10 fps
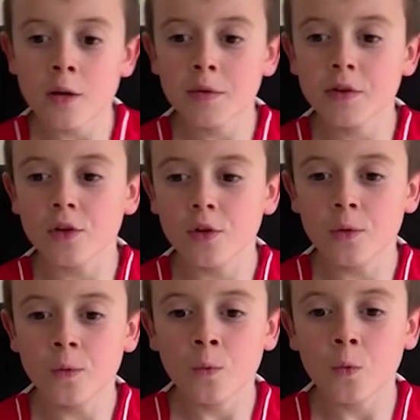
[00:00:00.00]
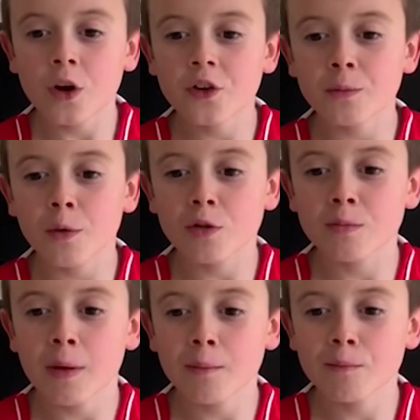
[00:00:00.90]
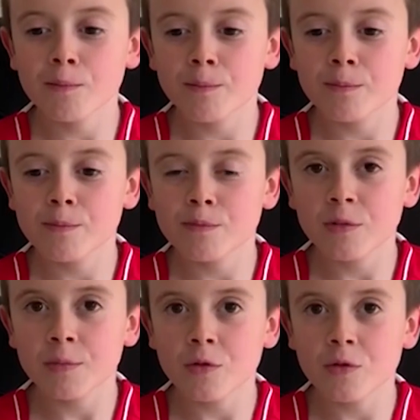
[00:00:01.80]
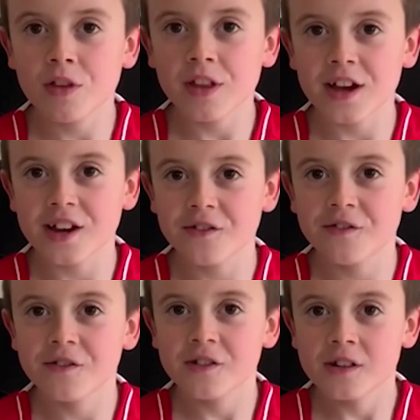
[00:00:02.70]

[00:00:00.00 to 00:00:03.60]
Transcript: Number two, what is your most memorable? memorable save?